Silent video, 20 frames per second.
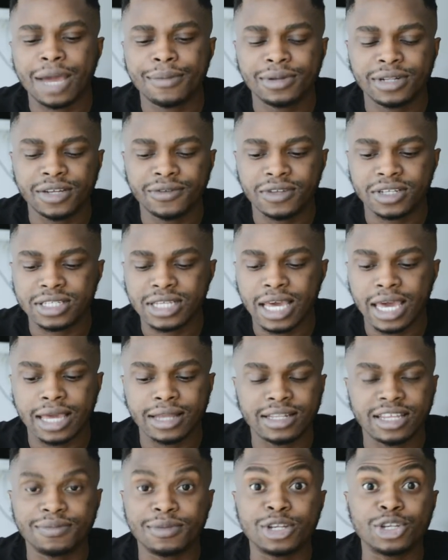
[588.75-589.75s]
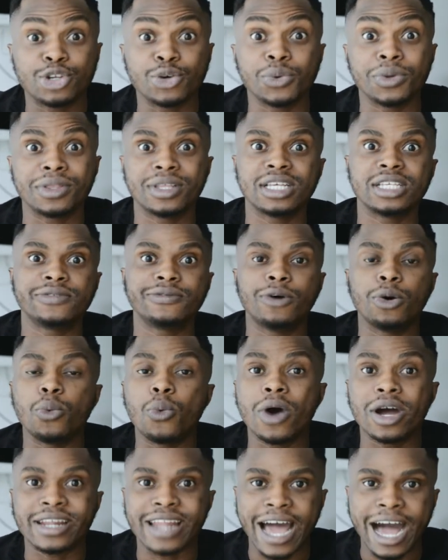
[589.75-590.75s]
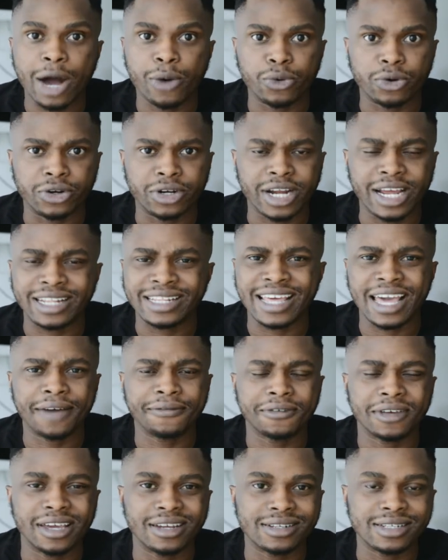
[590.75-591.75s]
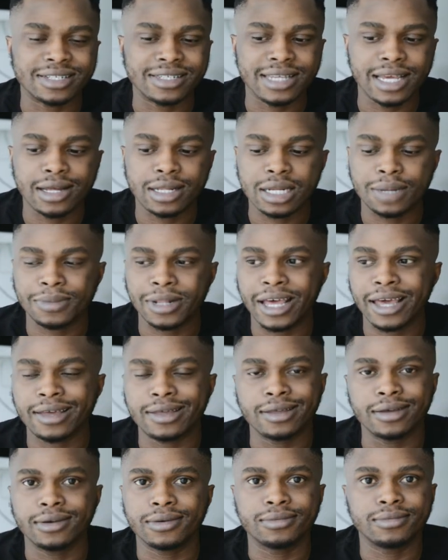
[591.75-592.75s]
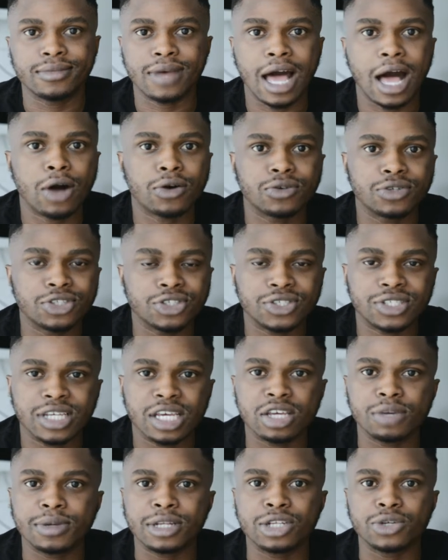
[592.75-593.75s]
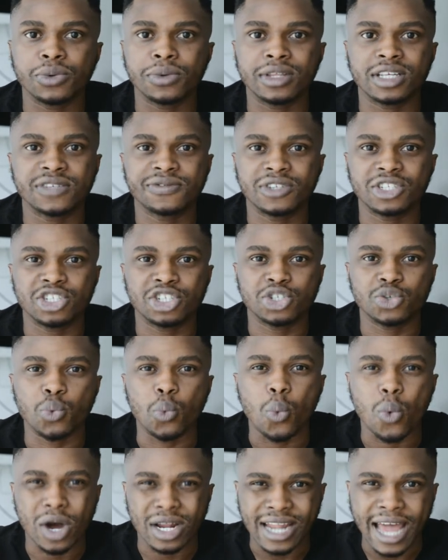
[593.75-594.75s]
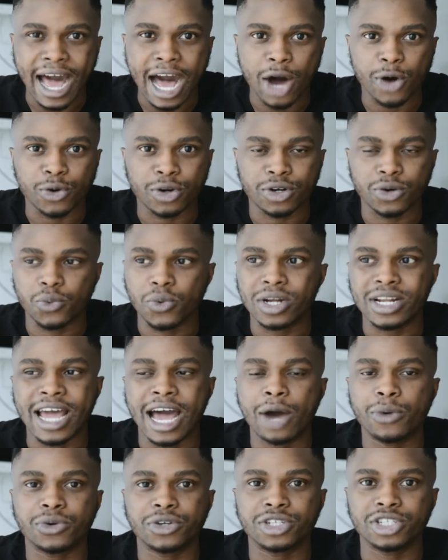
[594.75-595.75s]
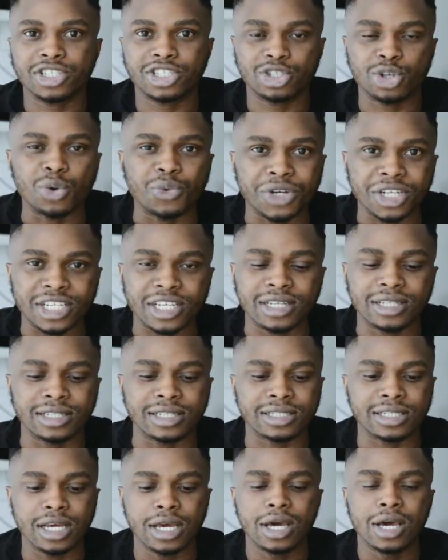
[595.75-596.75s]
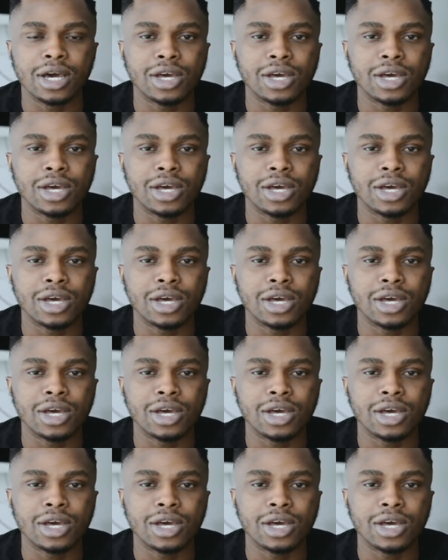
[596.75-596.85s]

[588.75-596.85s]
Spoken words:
I believe they say they've been doing this for 1 hour and they haven't gotten a sale, and I'm like, how could you say you've been doing this for just 1 hour? 1 hour is so ridiculous.